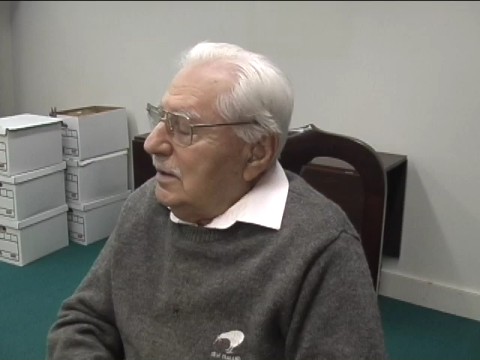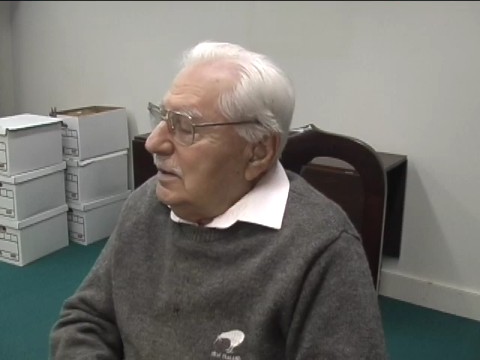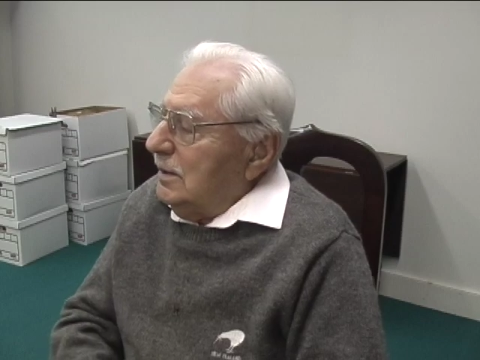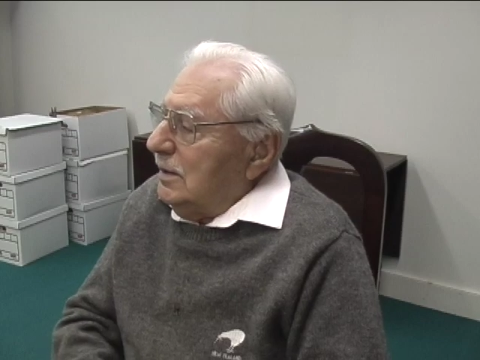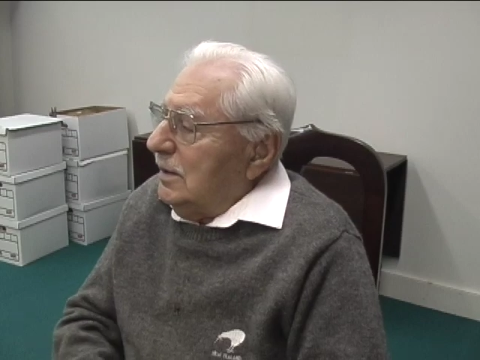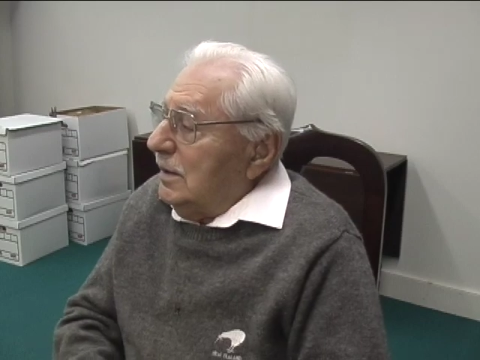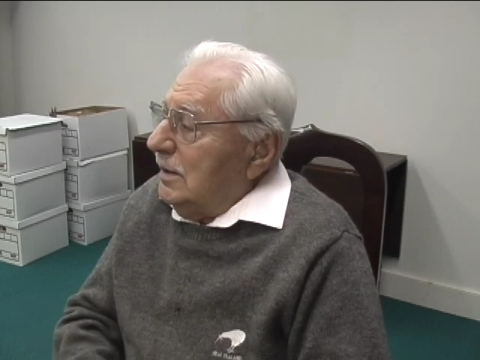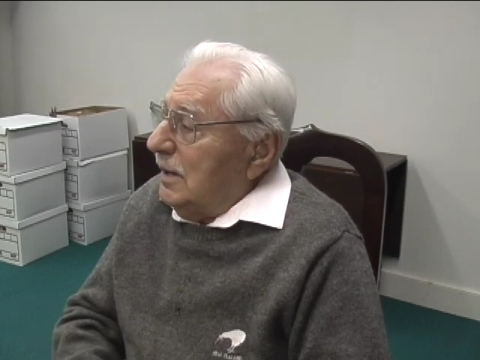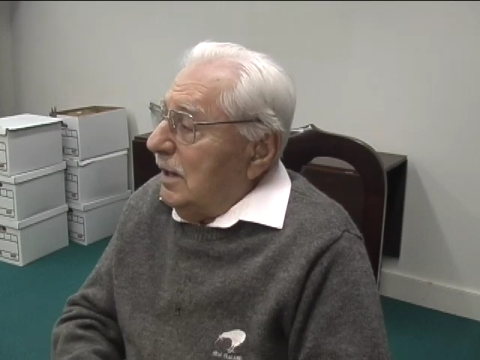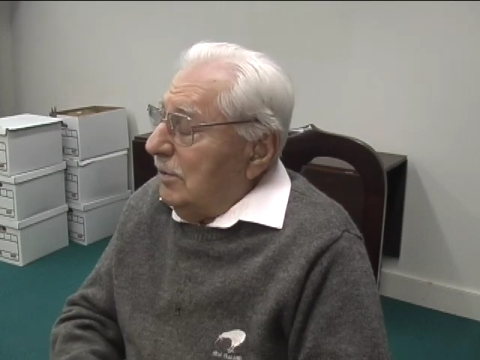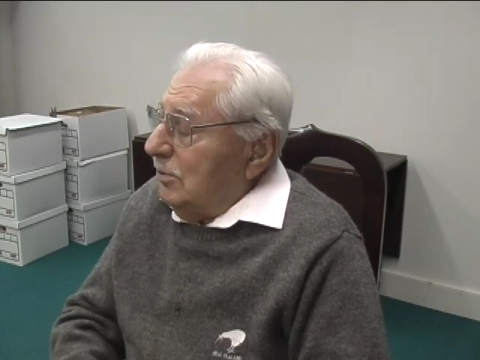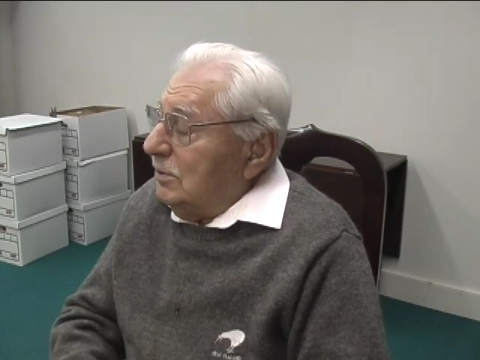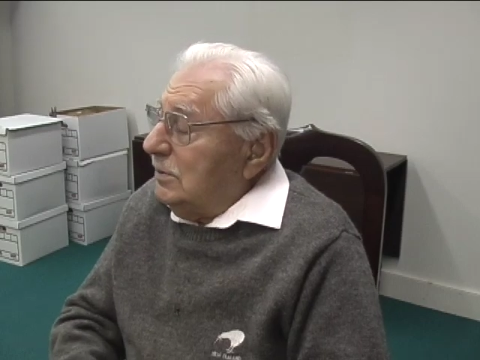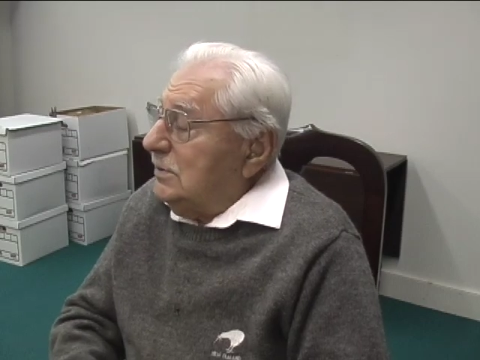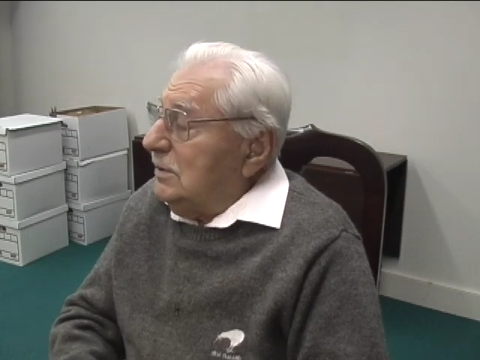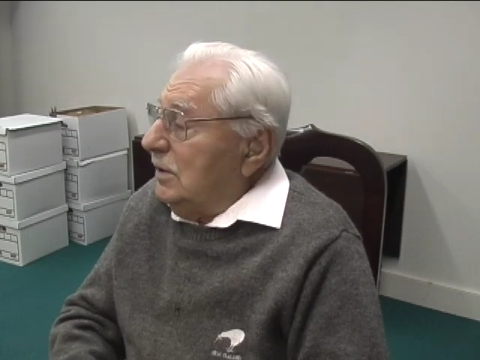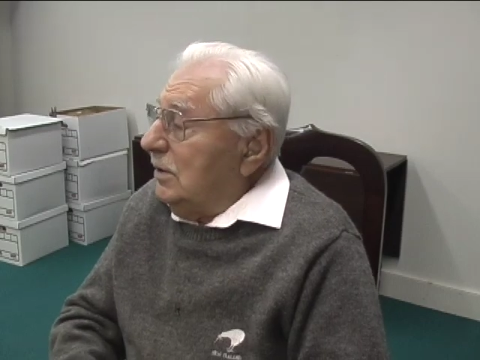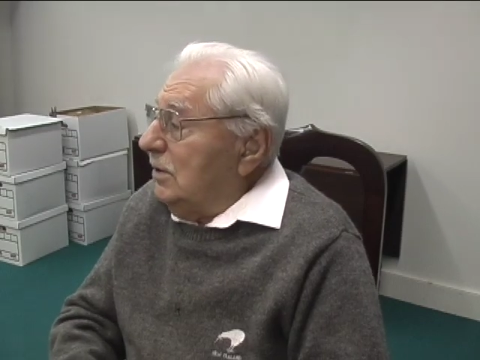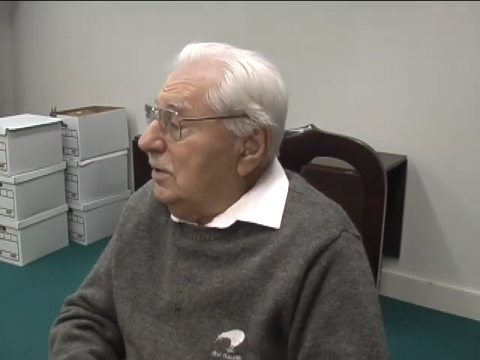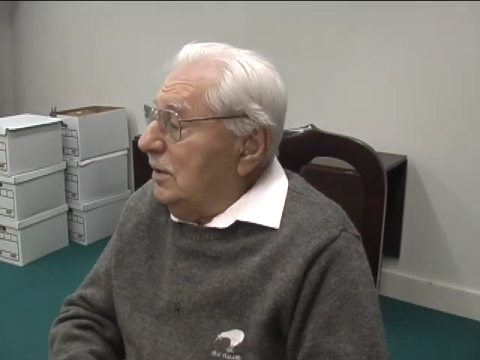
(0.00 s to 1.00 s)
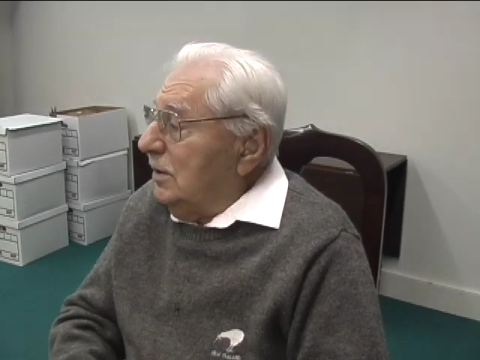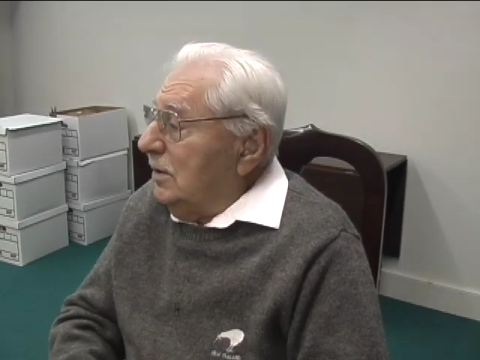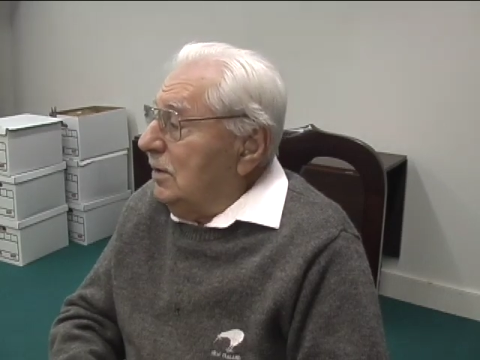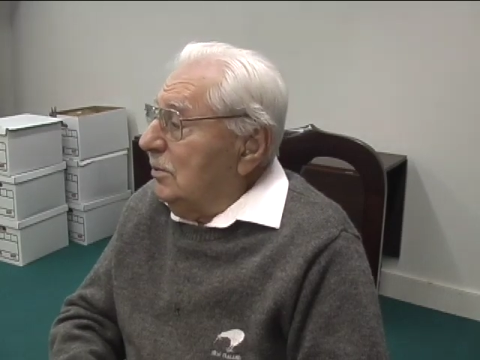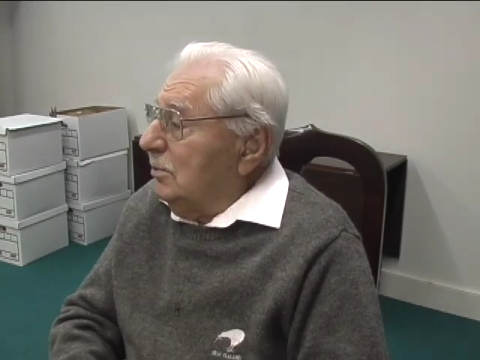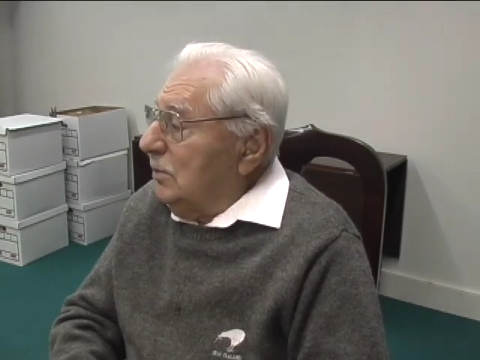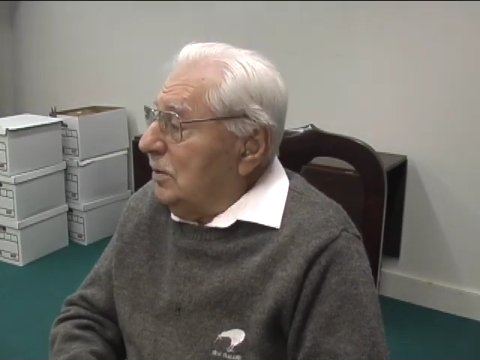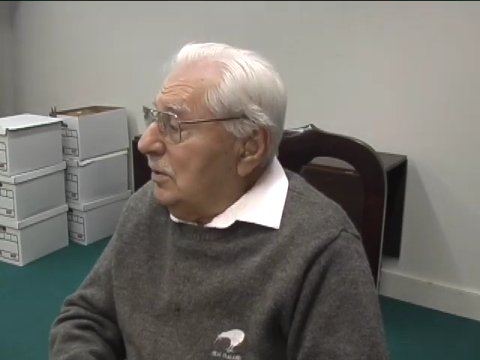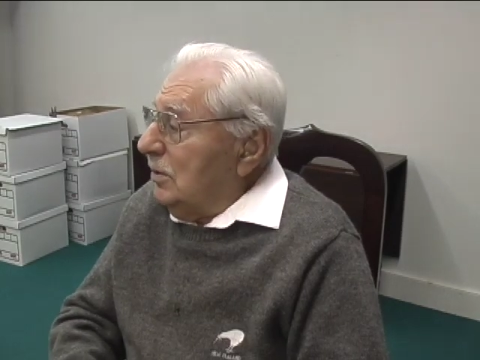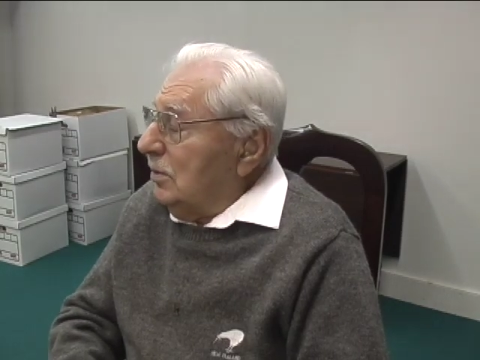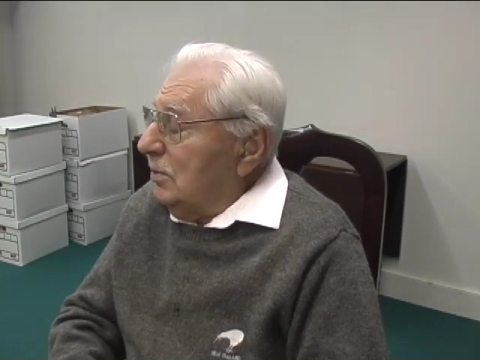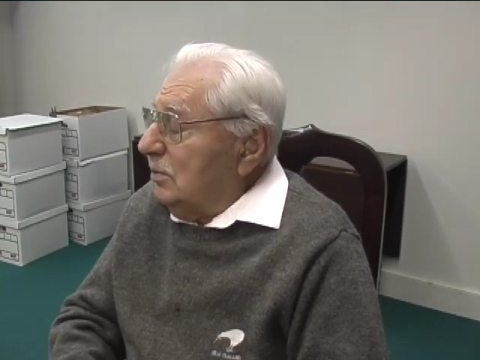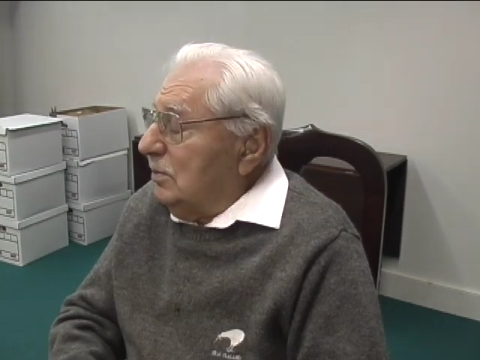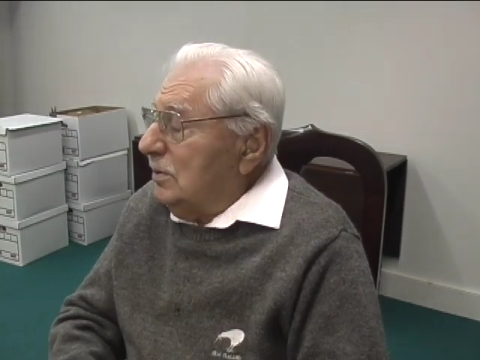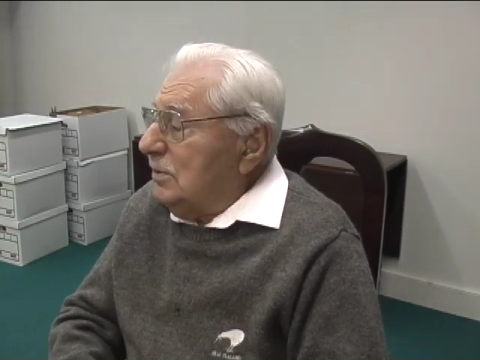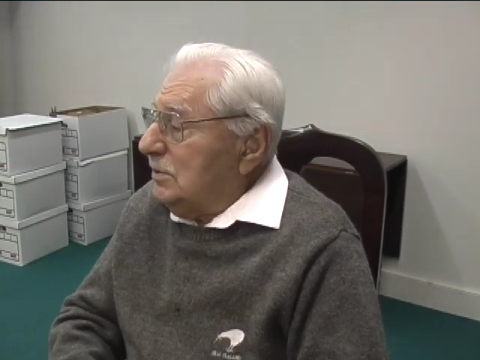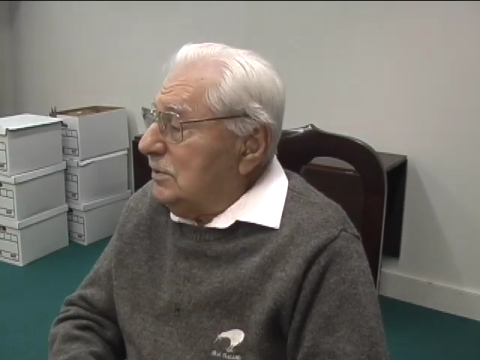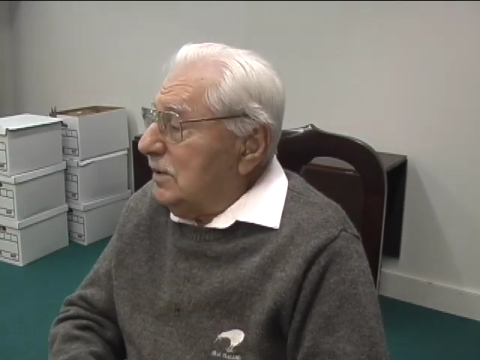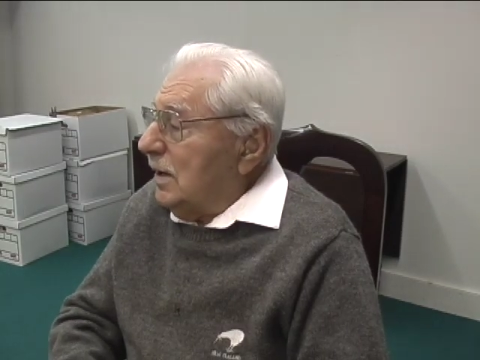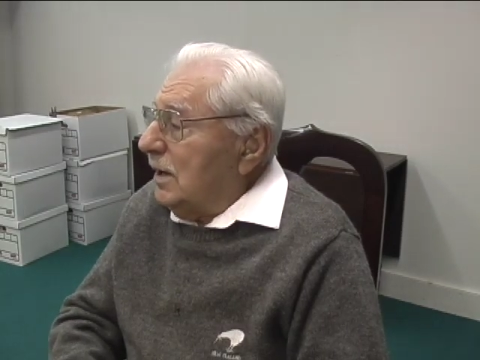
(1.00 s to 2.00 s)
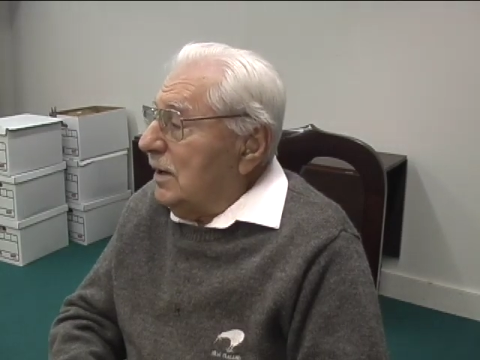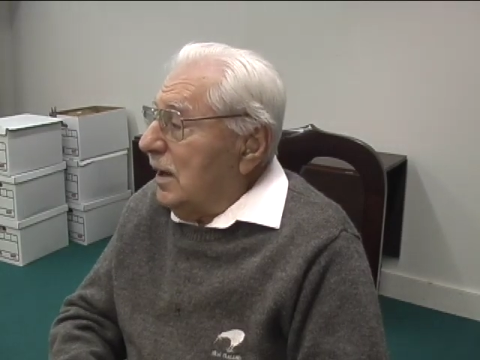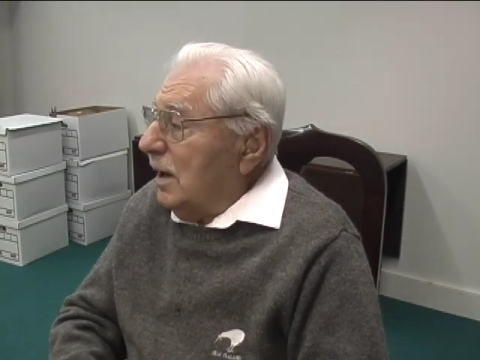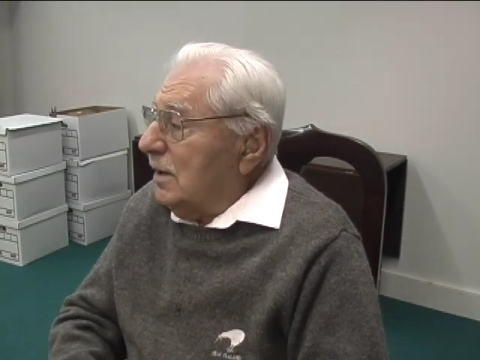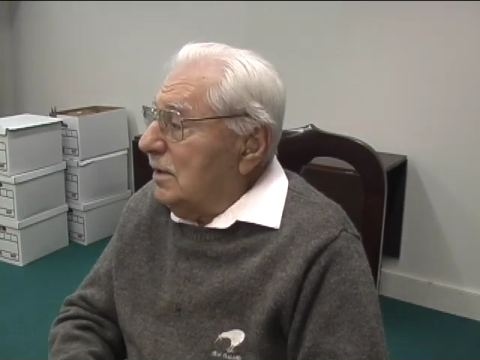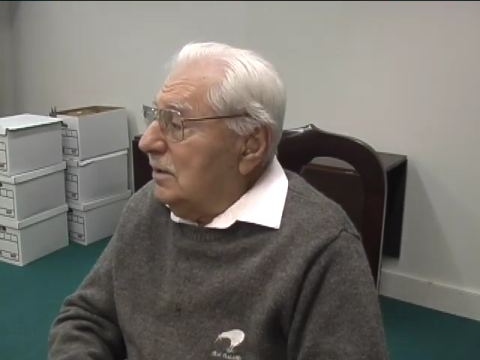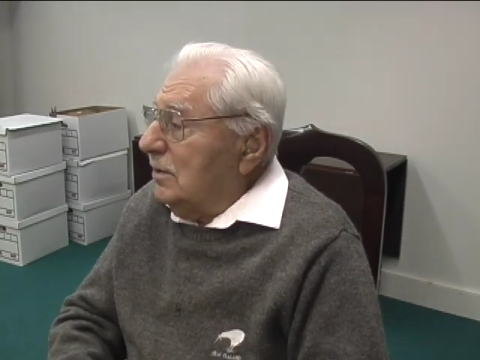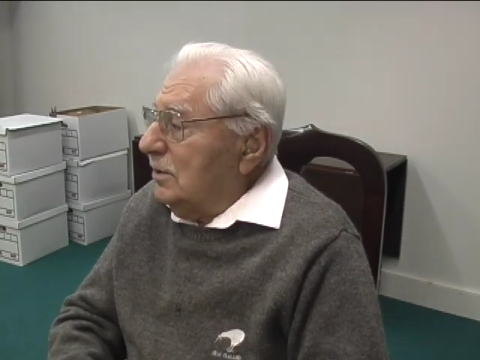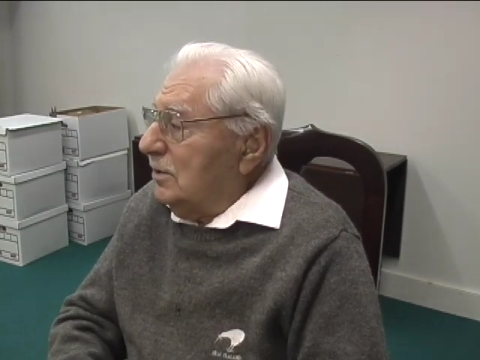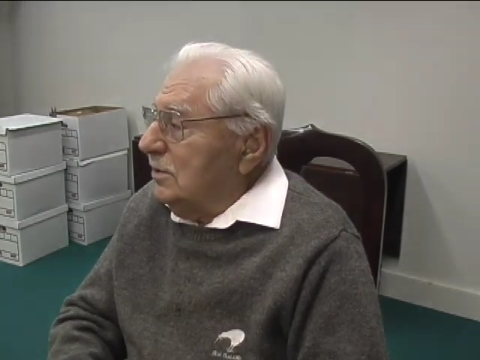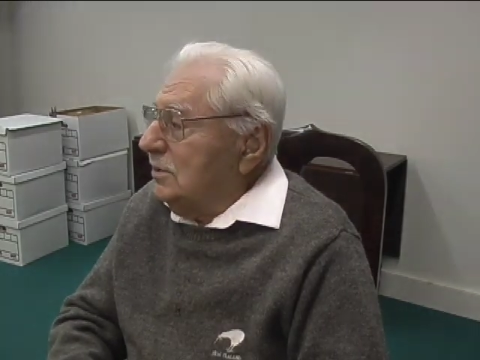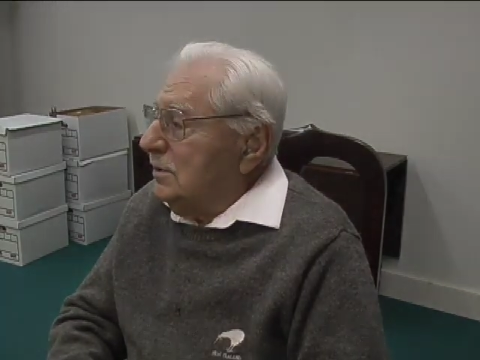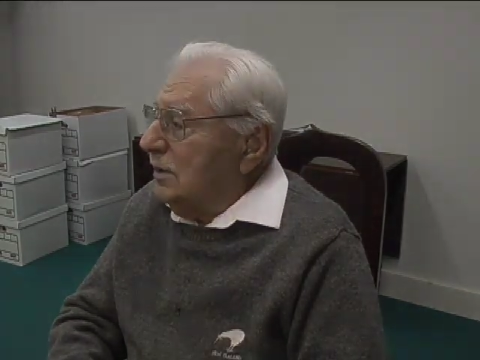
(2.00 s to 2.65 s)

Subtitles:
And that was the theme, you know, because I learned